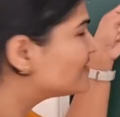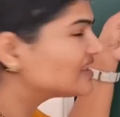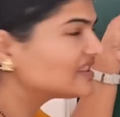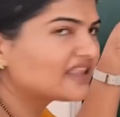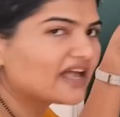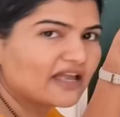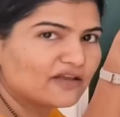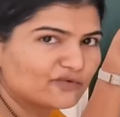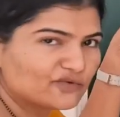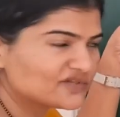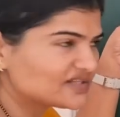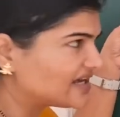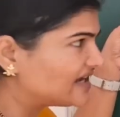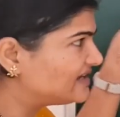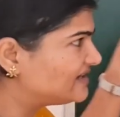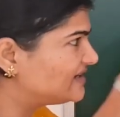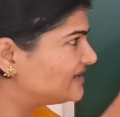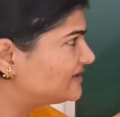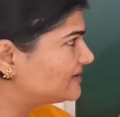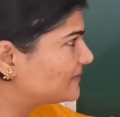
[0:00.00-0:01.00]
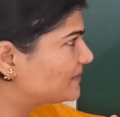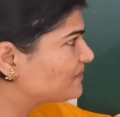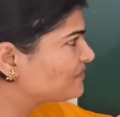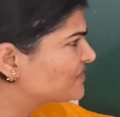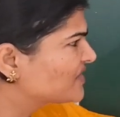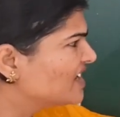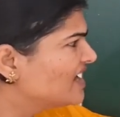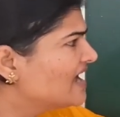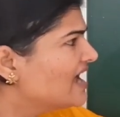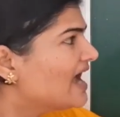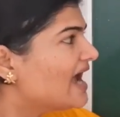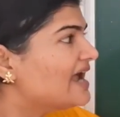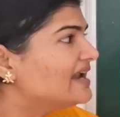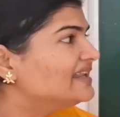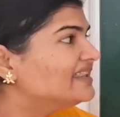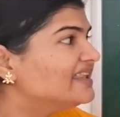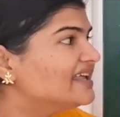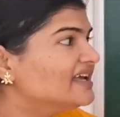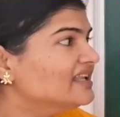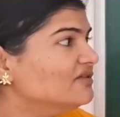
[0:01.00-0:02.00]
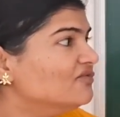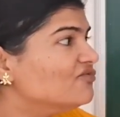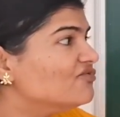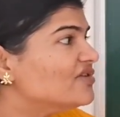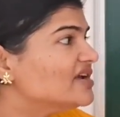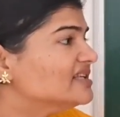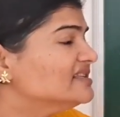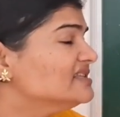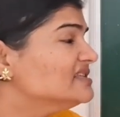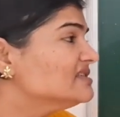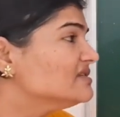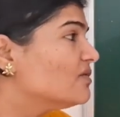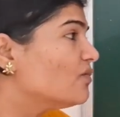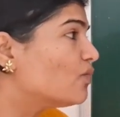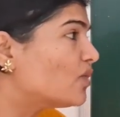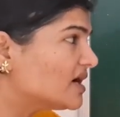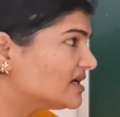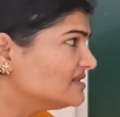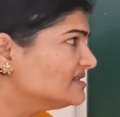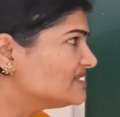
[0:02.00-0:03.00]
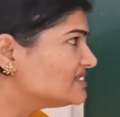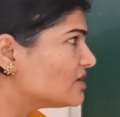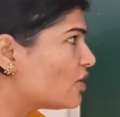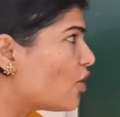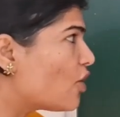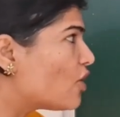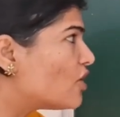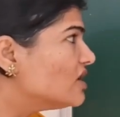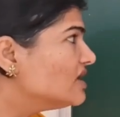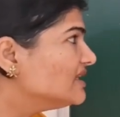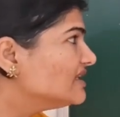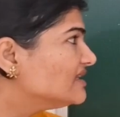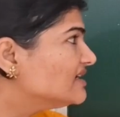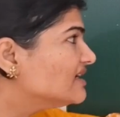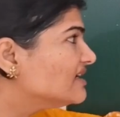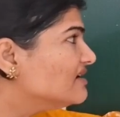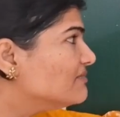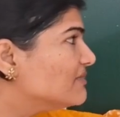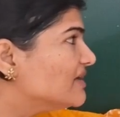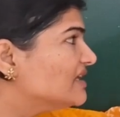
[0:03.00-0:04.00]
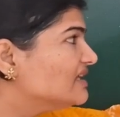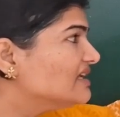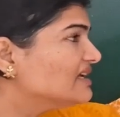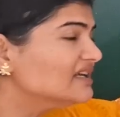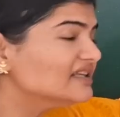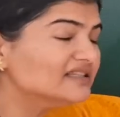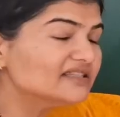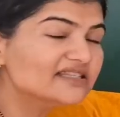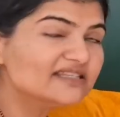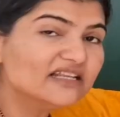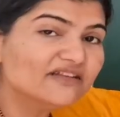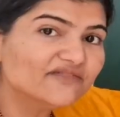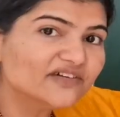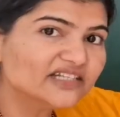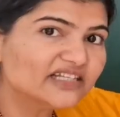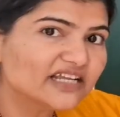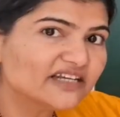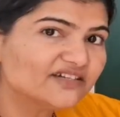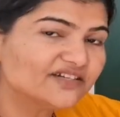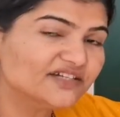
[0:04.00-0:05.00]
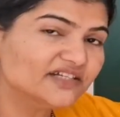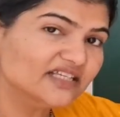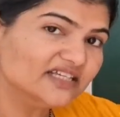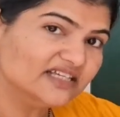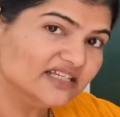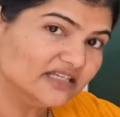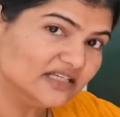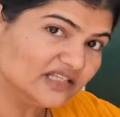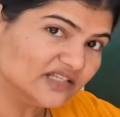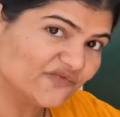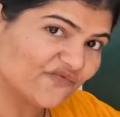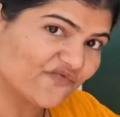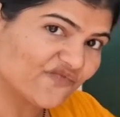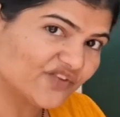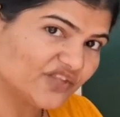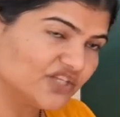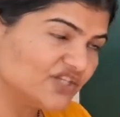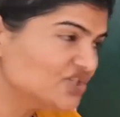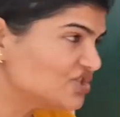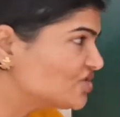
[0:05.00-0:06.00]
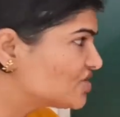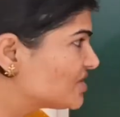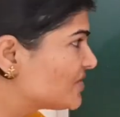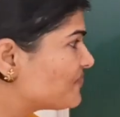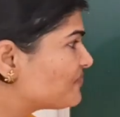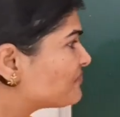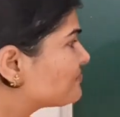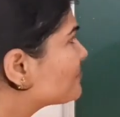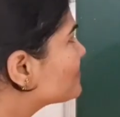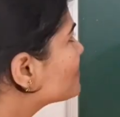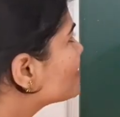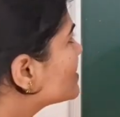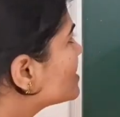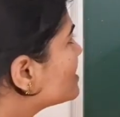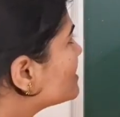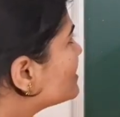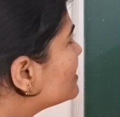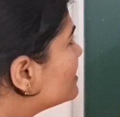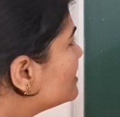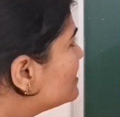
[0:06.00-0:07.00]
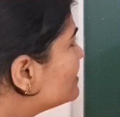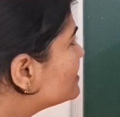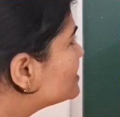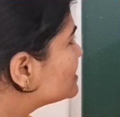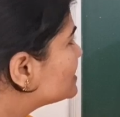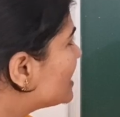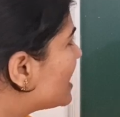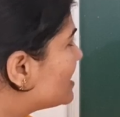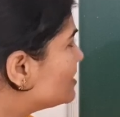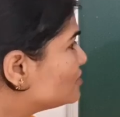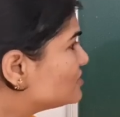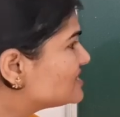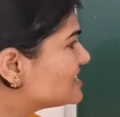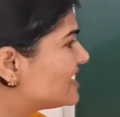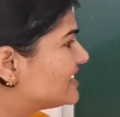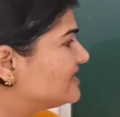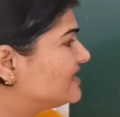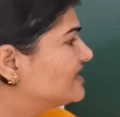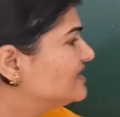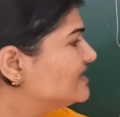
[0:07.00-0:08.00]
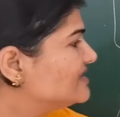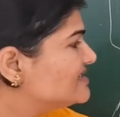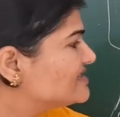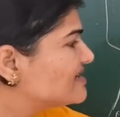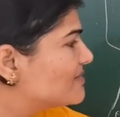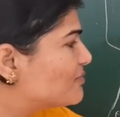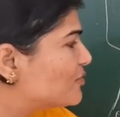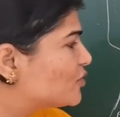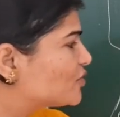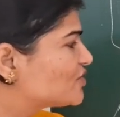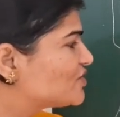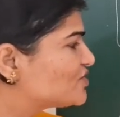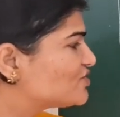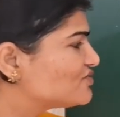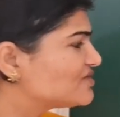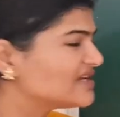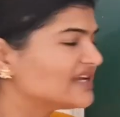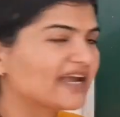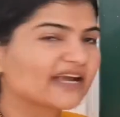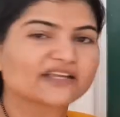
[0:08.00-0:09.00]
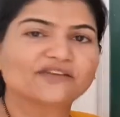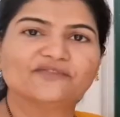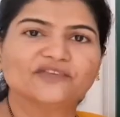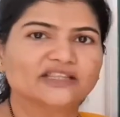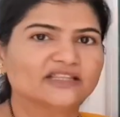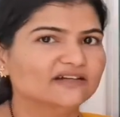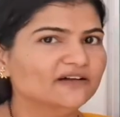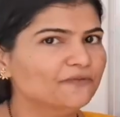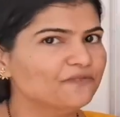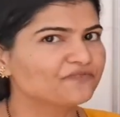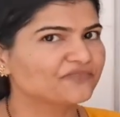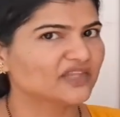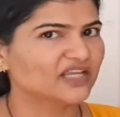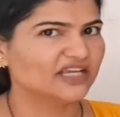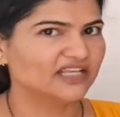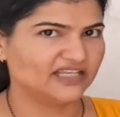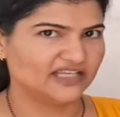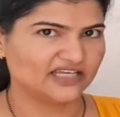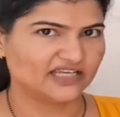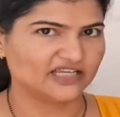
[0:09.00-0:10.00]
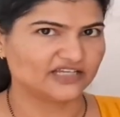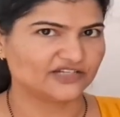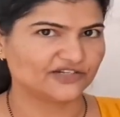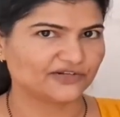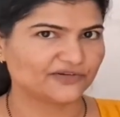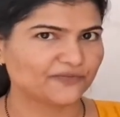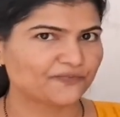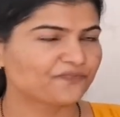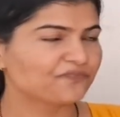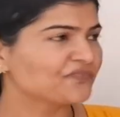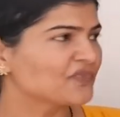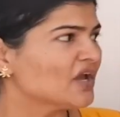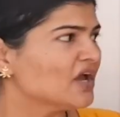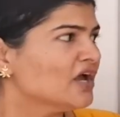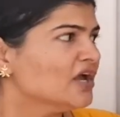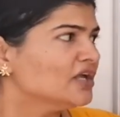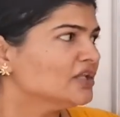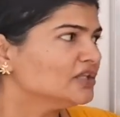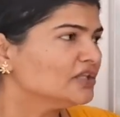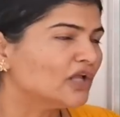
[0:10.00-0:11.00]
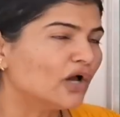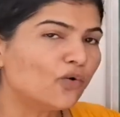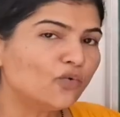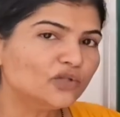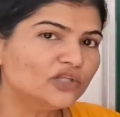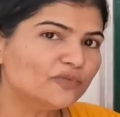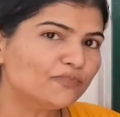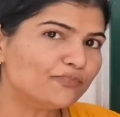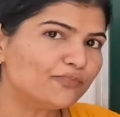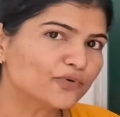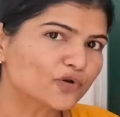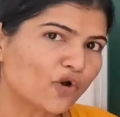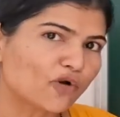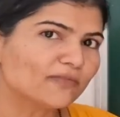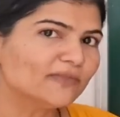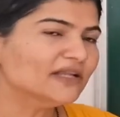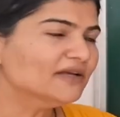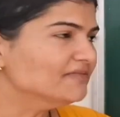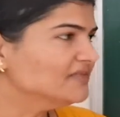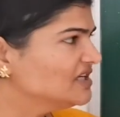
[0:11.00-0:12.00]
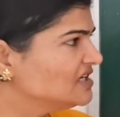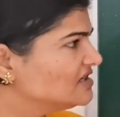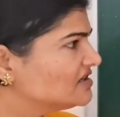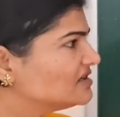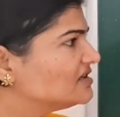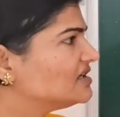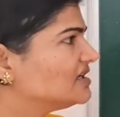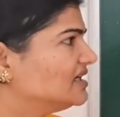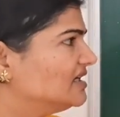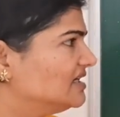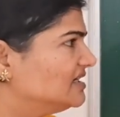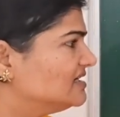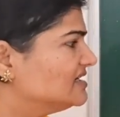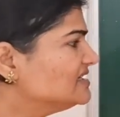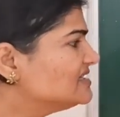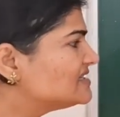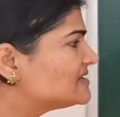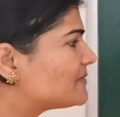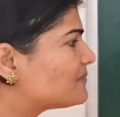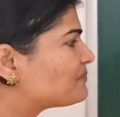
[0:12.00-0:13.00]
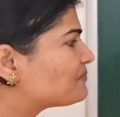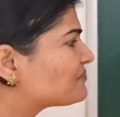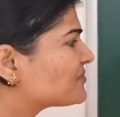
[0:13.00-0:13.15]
with thiocyanate. And then once all the remaining silver nitrate is finished, the thiocyanate is supposed to react with the indicator. Now the problem here is